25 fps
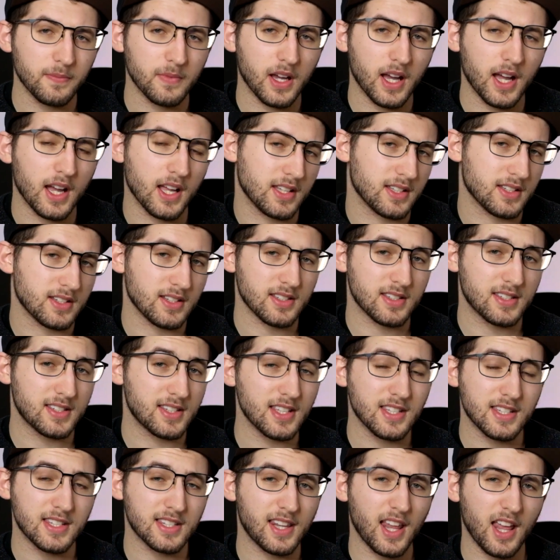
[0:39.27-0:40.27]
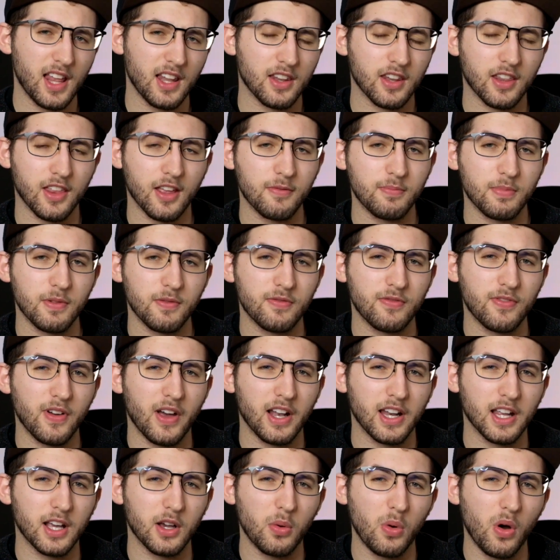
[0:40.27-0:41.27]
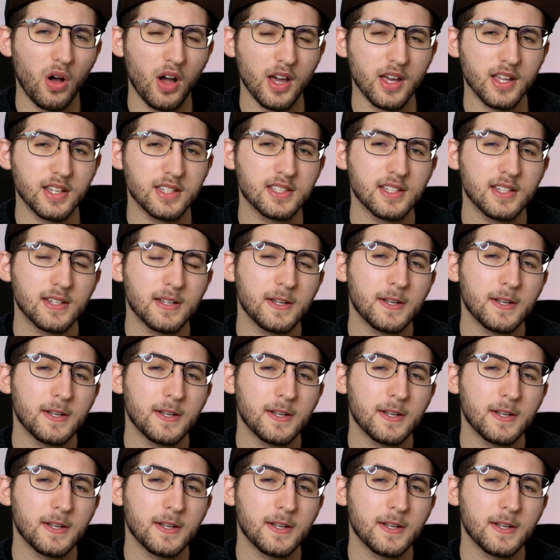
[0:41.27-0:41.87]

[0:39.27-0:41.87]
and since then they've been fairly quiet